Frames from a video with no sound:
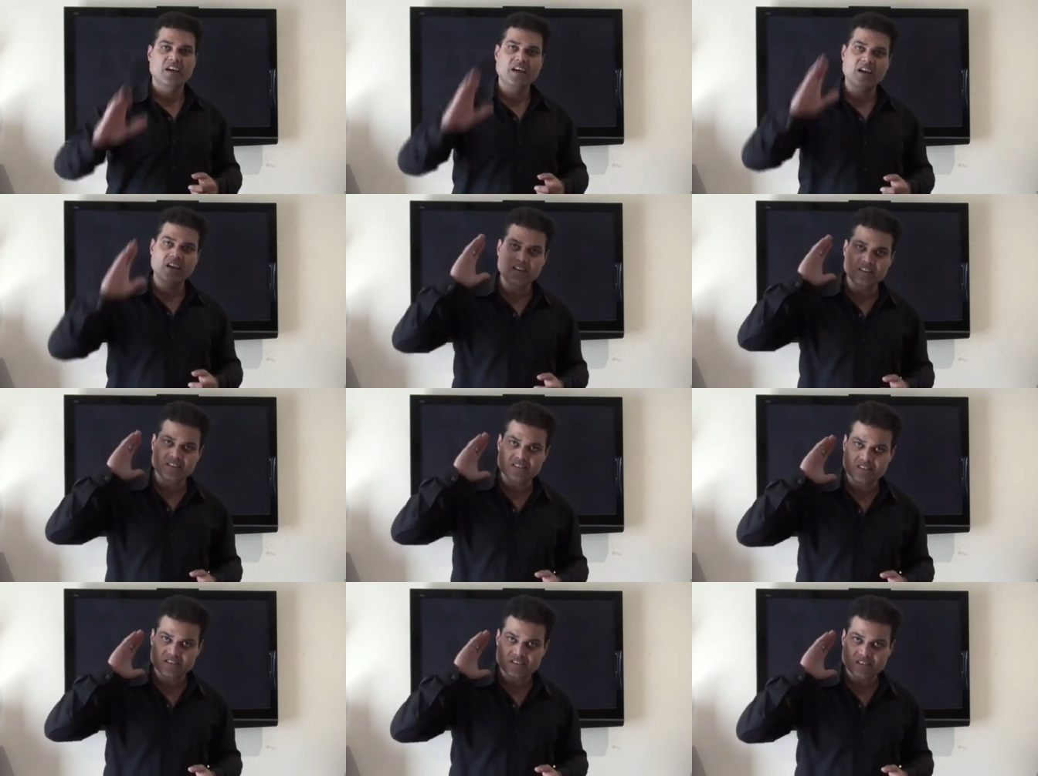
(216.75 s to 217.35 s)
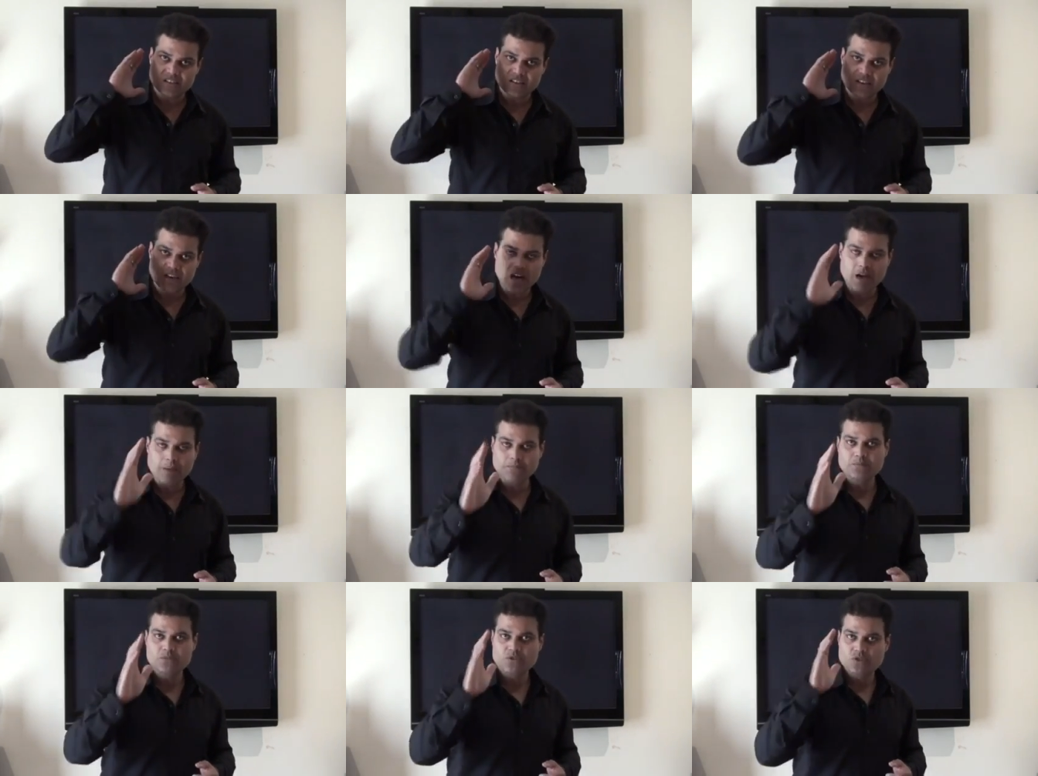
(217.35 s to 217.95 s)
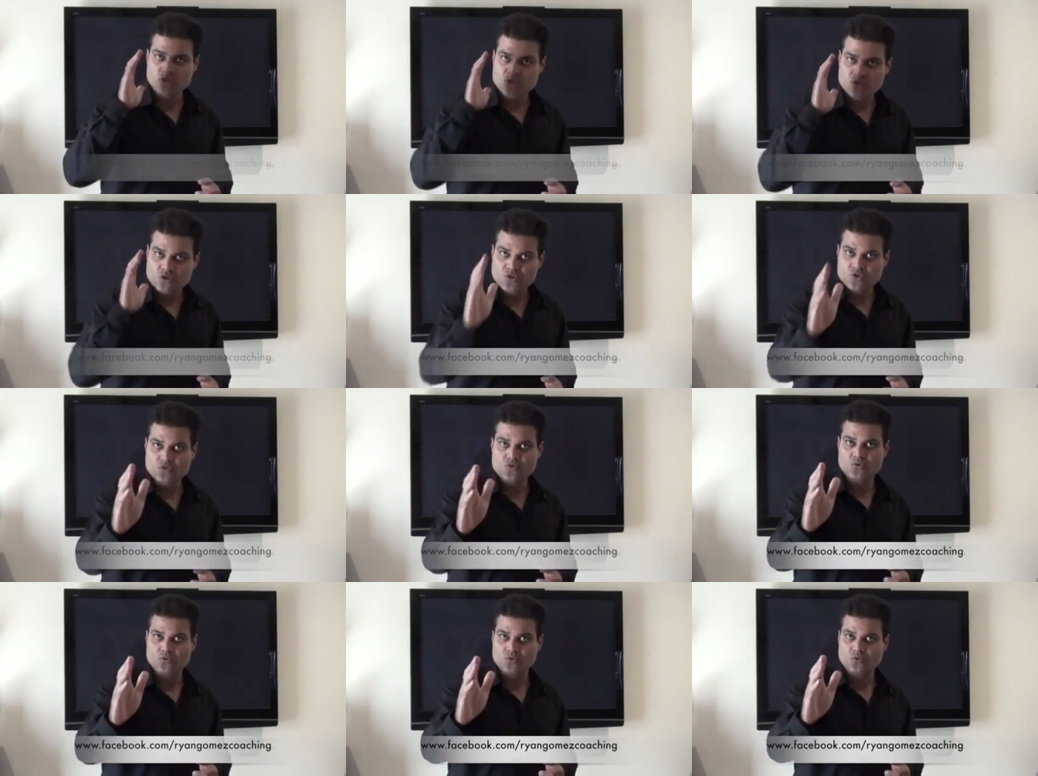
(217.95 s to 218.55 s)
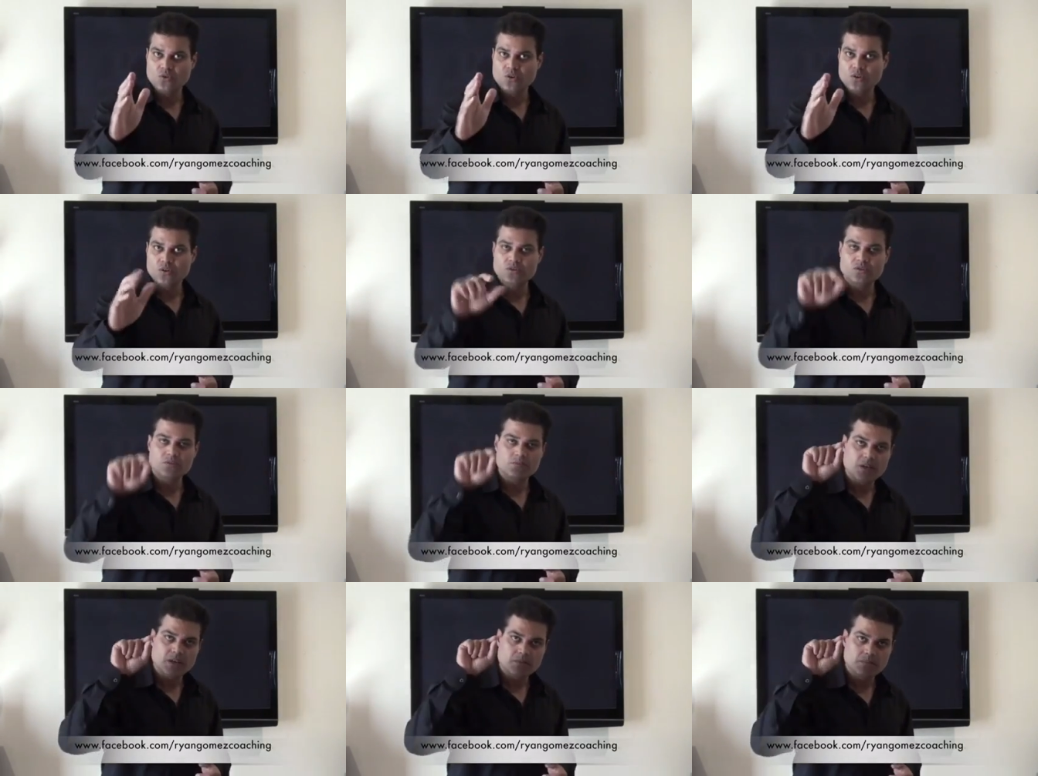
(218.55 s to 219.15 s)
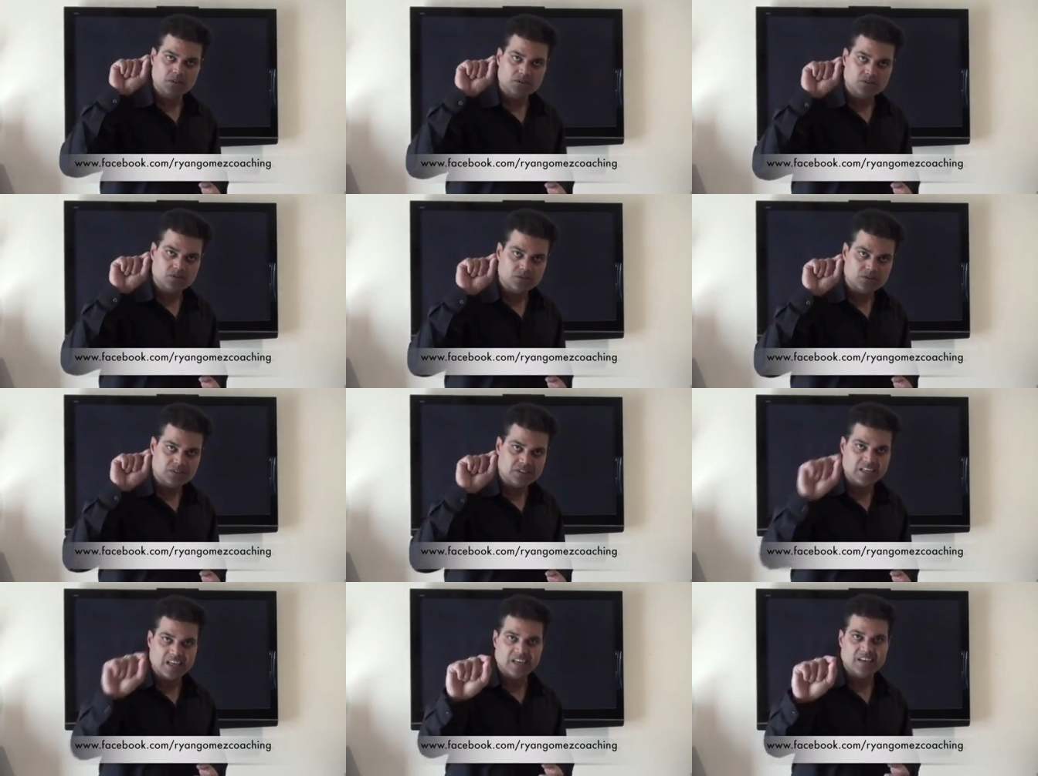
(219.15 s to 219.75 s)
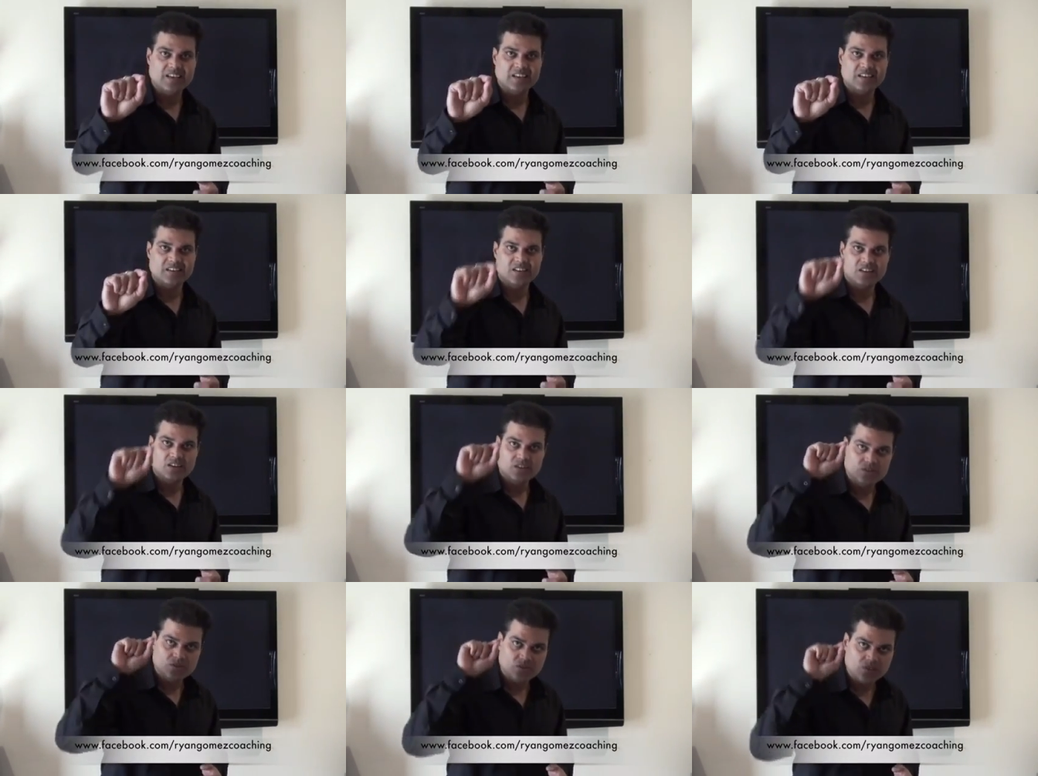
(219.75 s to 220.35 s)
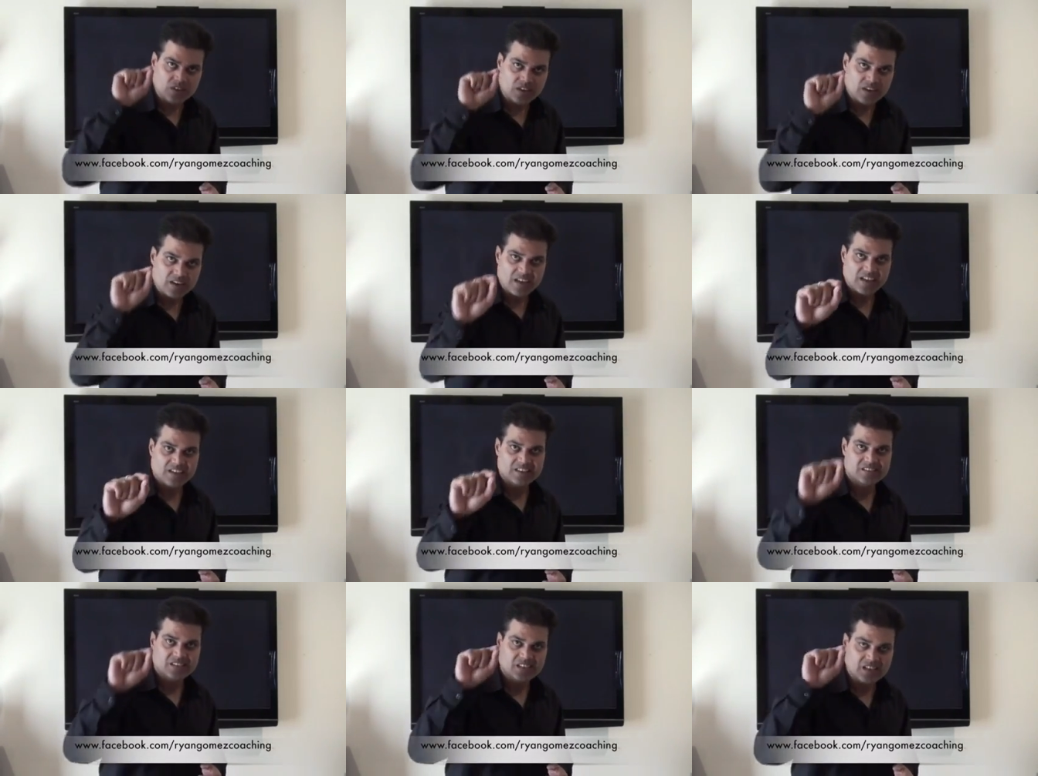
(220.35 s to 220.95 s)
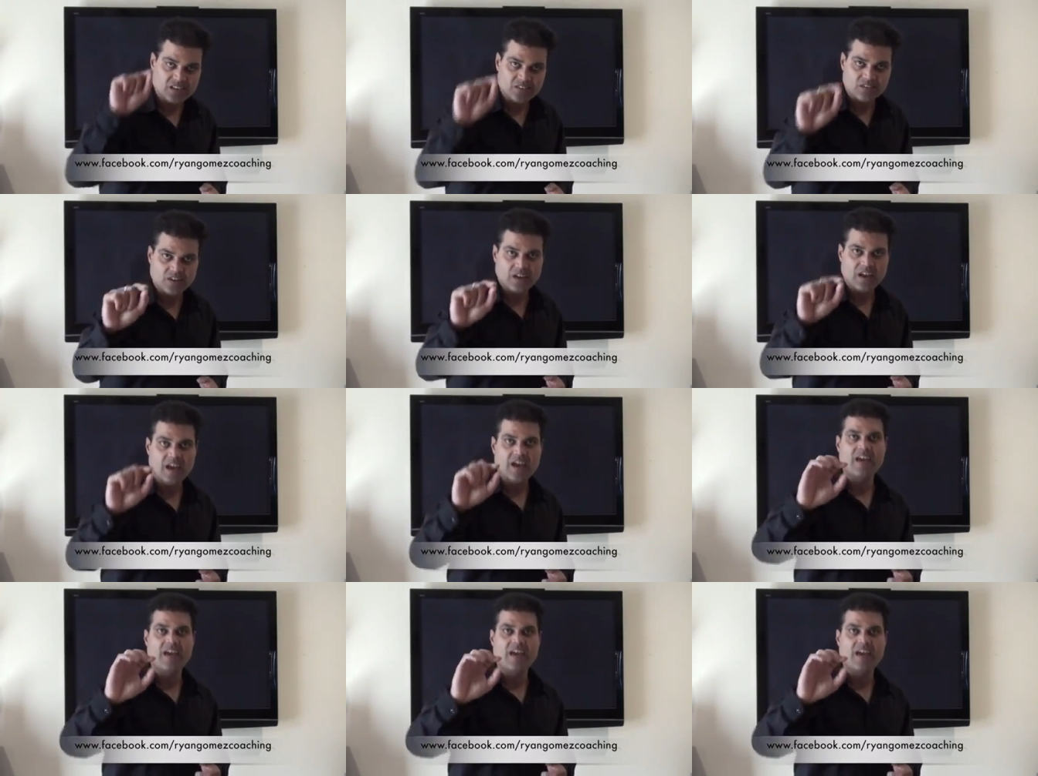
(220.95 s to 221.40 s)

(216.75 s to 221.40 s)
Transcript: And it's up to you to be able to take it to the next level.